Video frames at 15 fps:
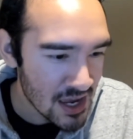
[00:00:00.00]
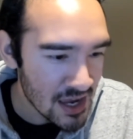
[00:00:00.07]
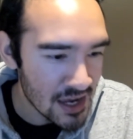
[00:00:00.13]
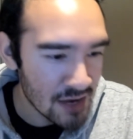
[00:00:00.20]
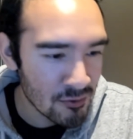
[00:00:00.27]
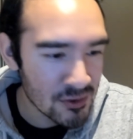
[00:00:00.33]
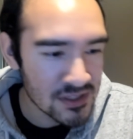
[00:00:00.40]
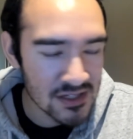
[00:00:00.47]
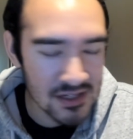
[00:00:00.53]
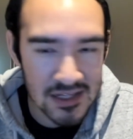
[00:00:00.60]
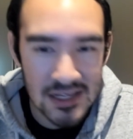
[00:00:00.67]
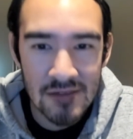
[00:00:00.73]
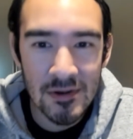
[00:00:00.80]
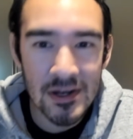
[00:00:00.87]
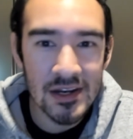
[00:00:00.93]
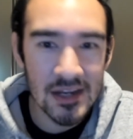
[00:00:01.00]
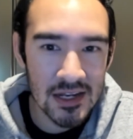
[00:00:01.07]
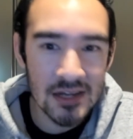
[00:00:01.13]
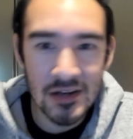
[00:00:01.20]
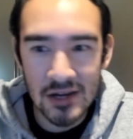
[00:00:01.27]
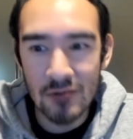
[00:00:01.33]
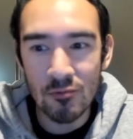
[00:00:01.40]
It was even
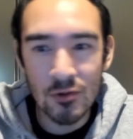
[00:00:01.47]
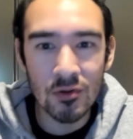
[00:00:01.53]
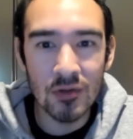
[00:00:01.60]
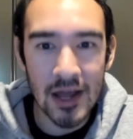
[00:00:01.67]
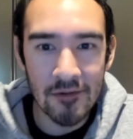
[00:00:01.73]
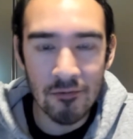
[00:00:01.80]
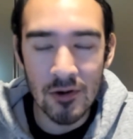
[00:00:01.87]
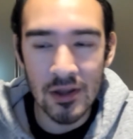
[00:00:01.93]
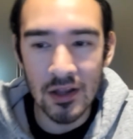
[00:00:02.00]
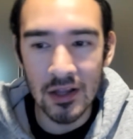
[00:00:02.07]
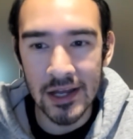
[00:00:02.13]
in real life when